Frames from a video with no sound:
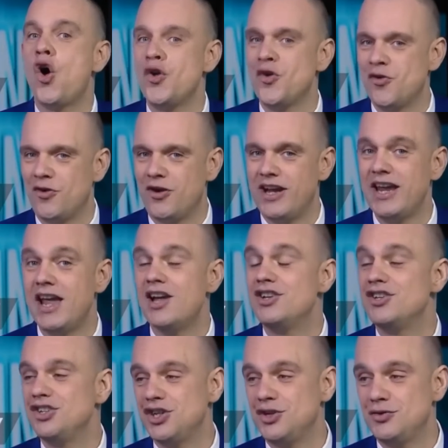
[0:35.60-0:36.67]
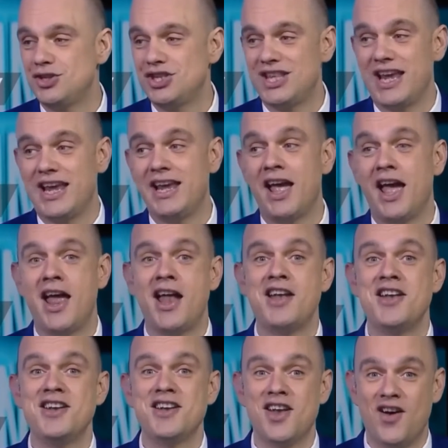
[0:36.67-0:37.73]
honorary news thing
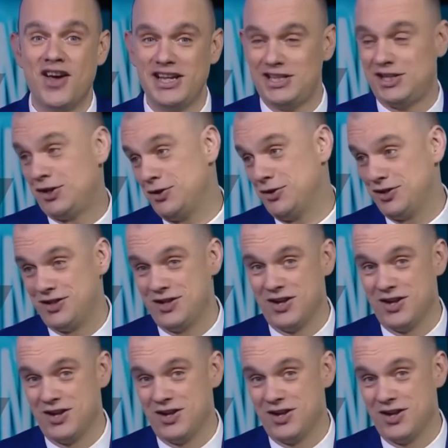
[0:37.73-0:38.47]
knighthood,